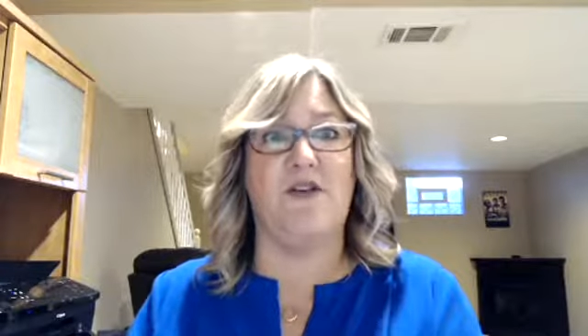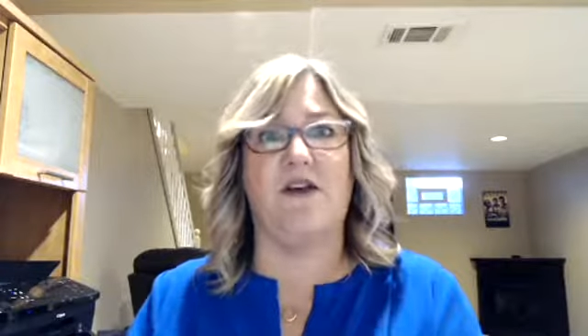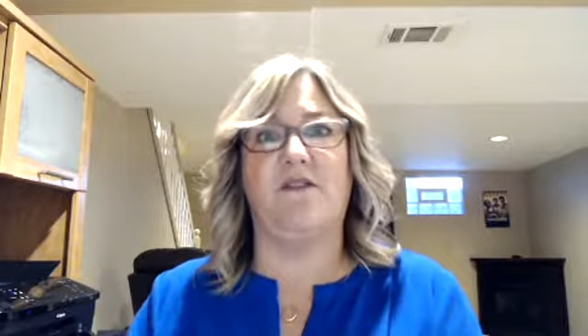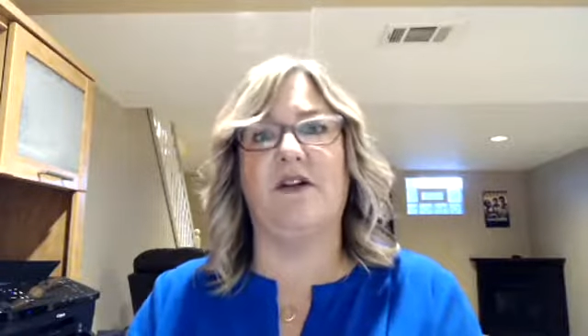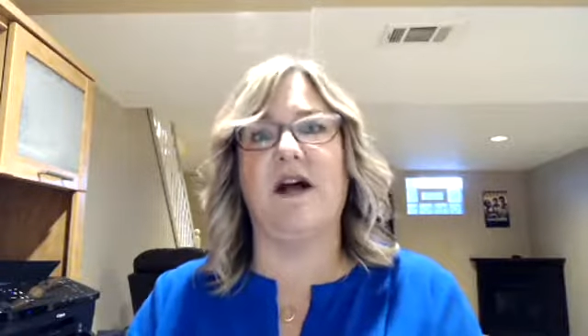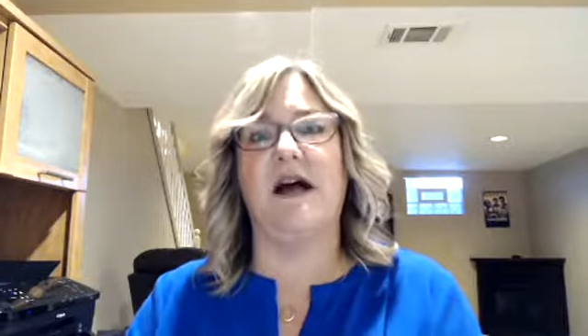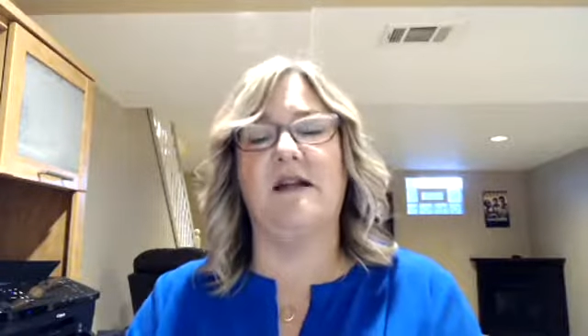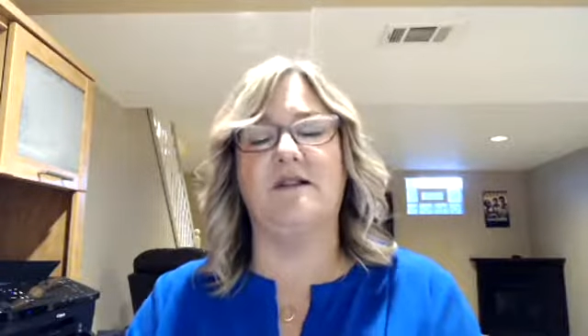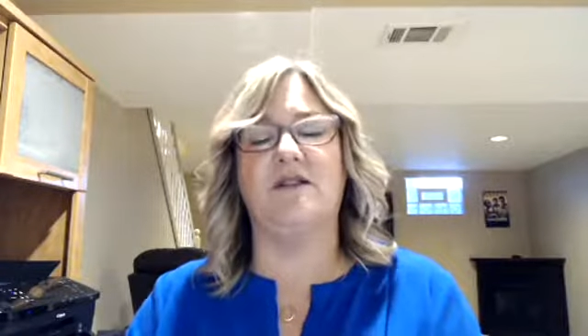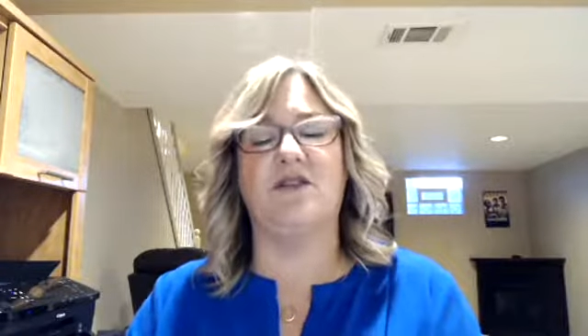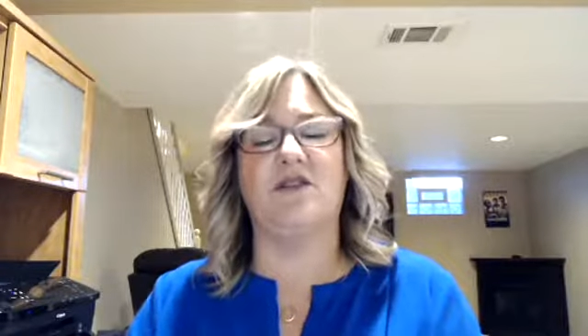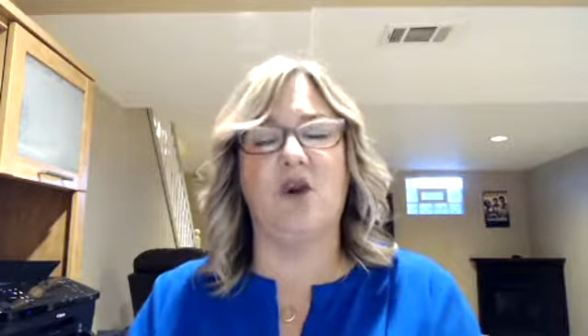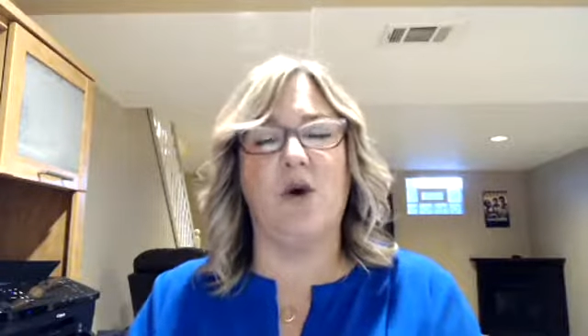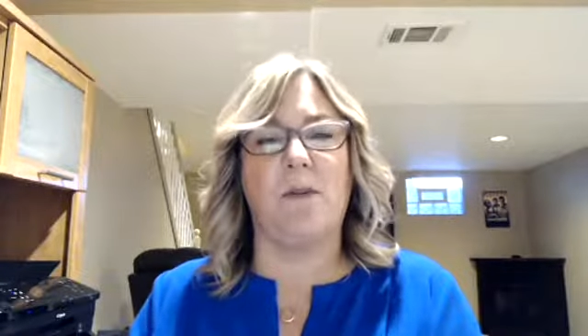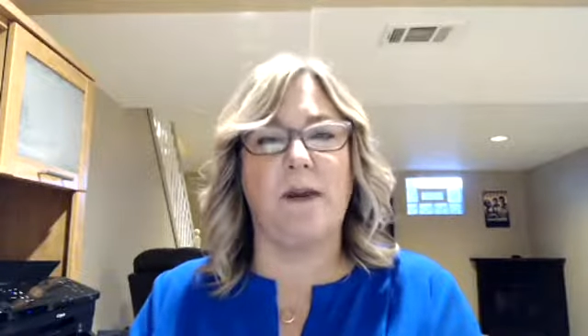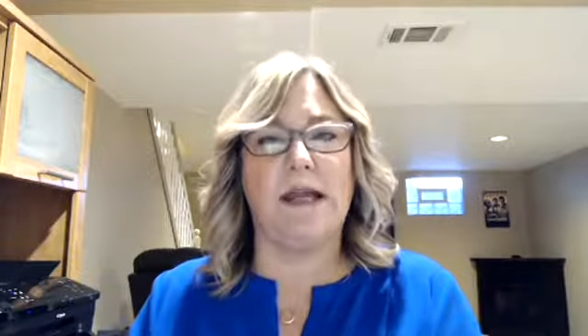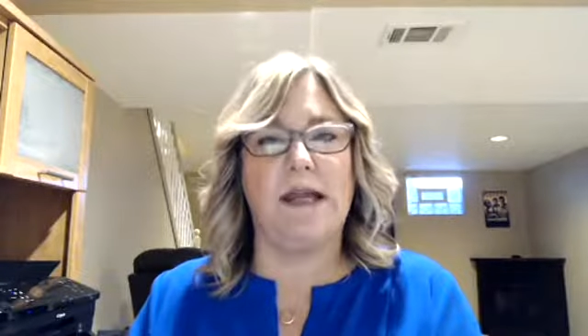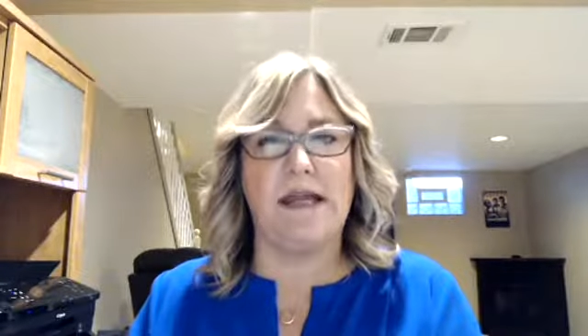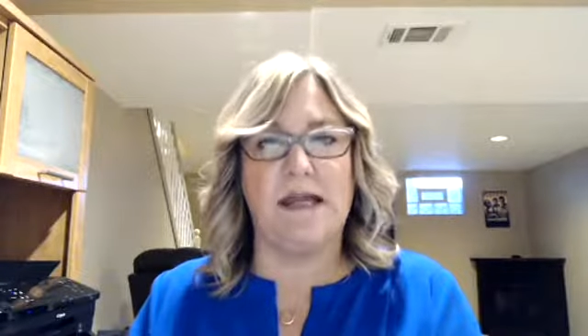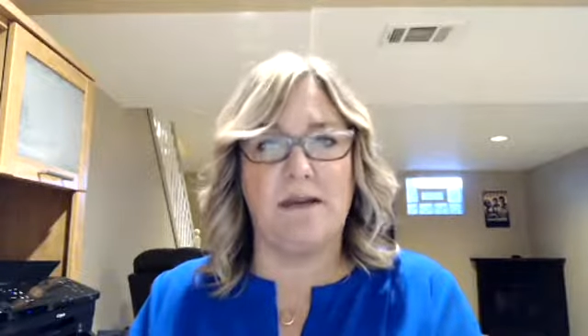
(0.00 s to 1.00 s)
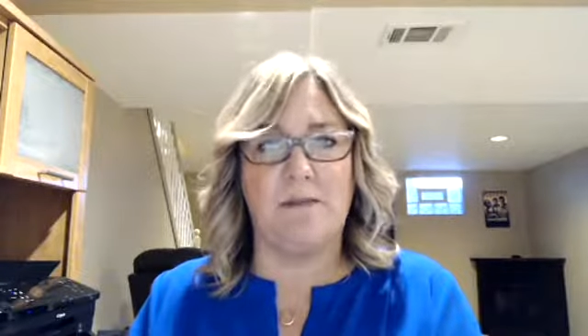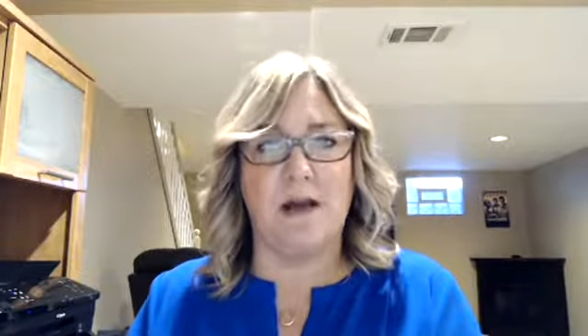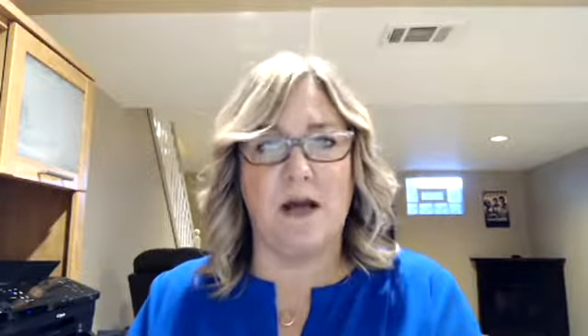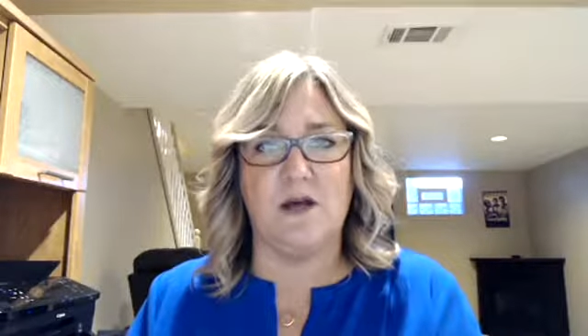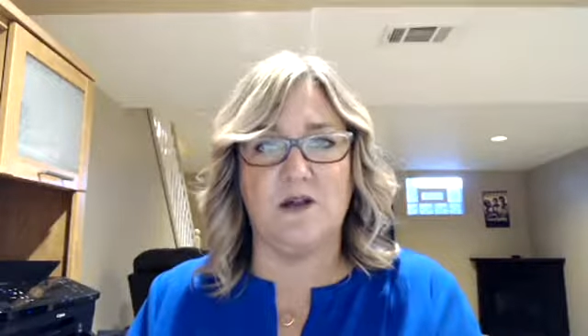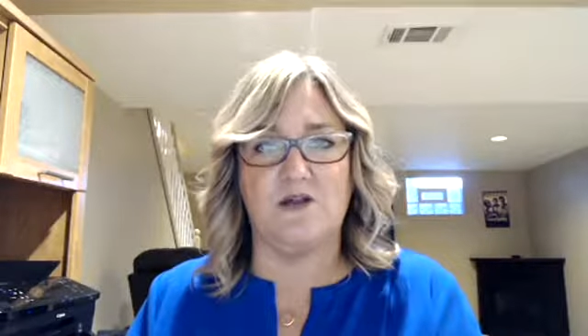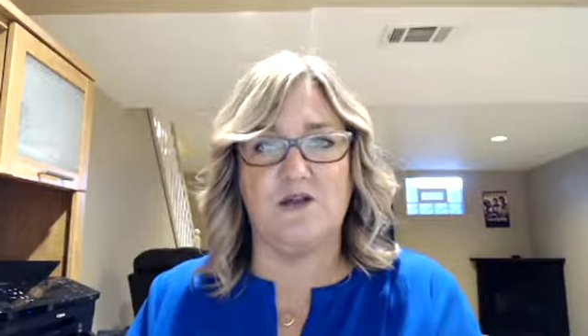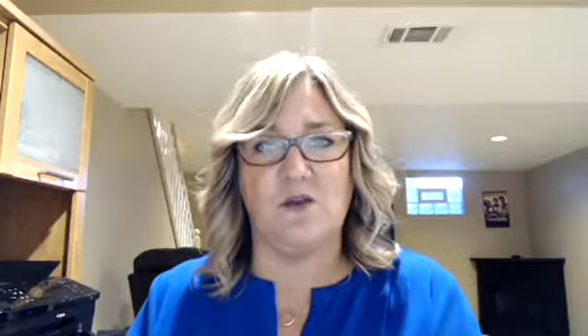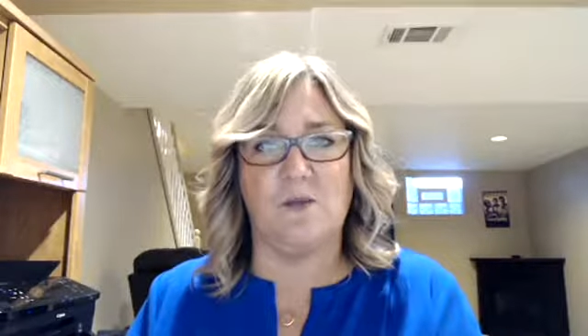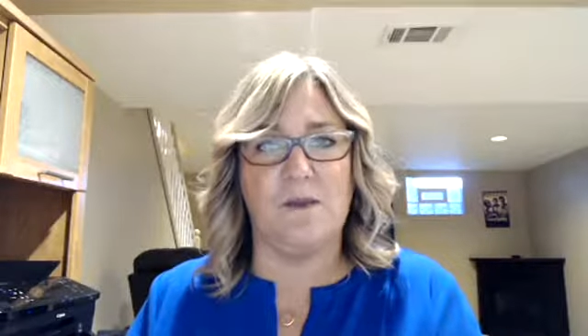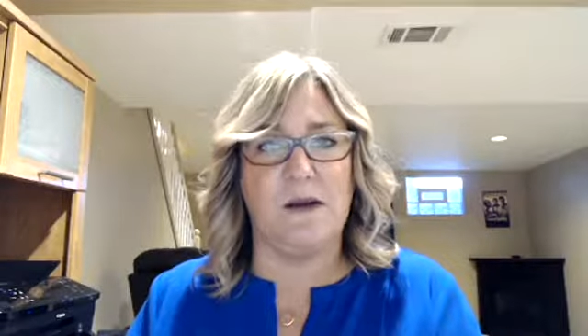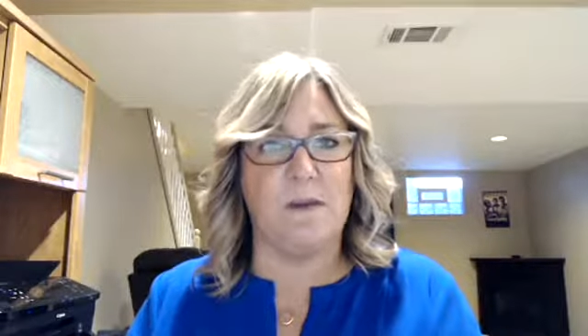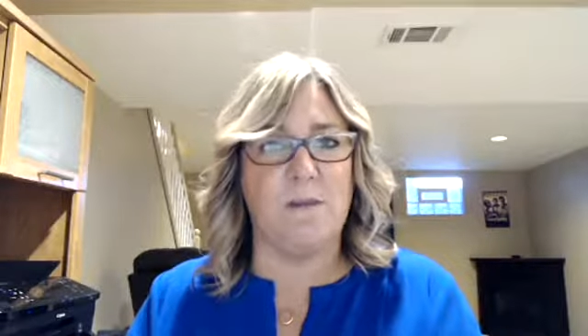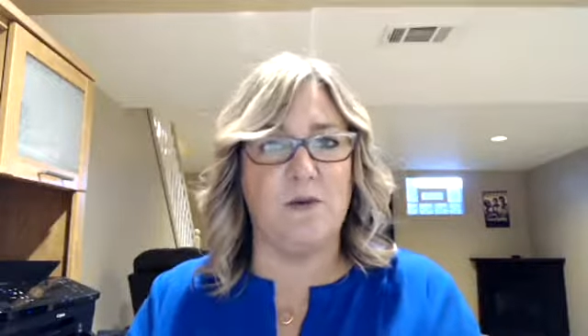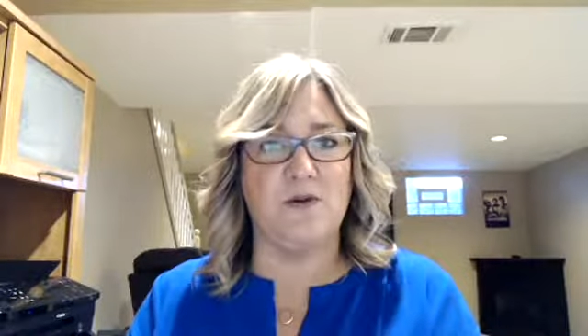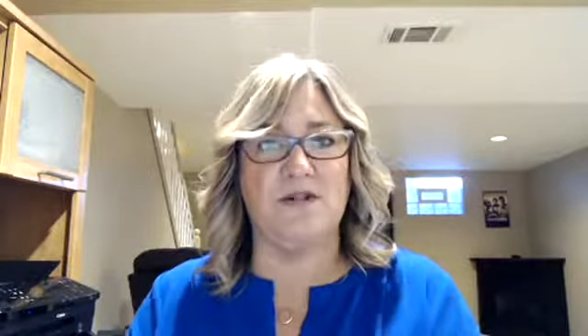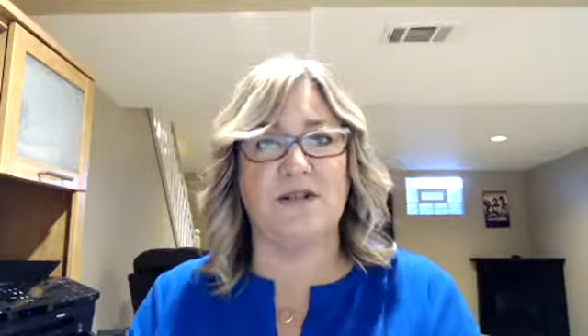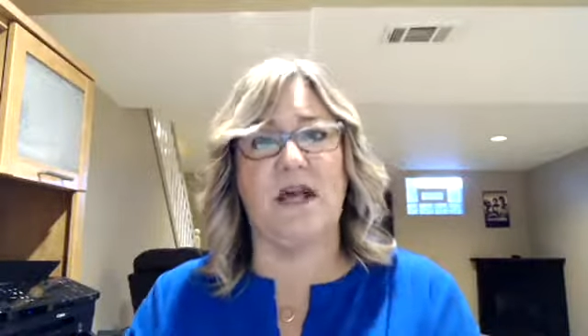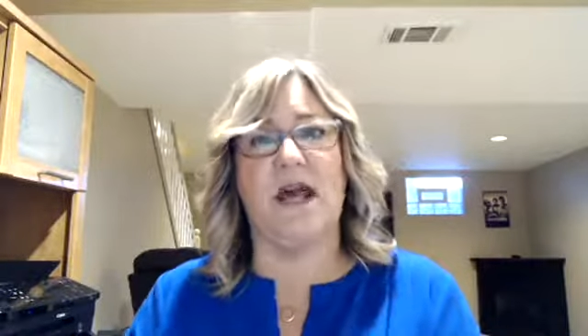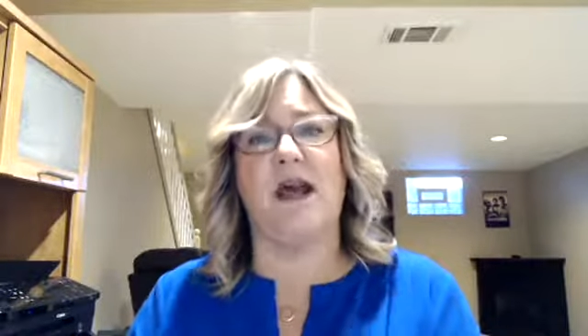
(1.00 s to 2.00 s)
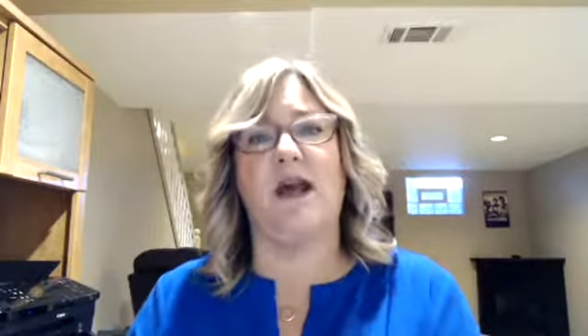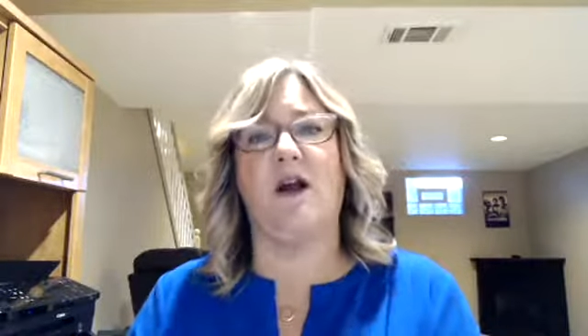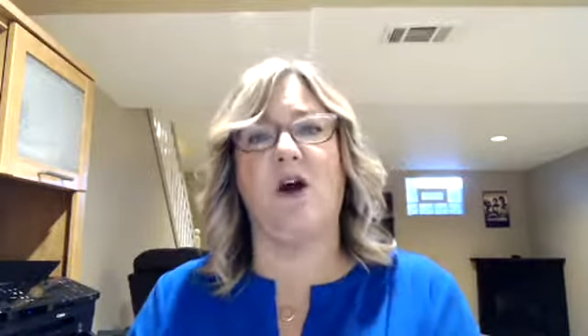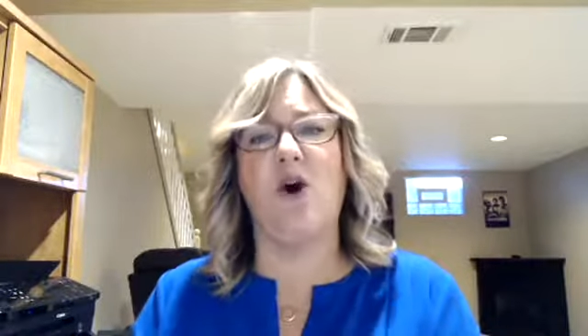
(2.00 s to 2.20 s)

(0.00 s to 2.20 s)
I've gotten so many emails from people saying,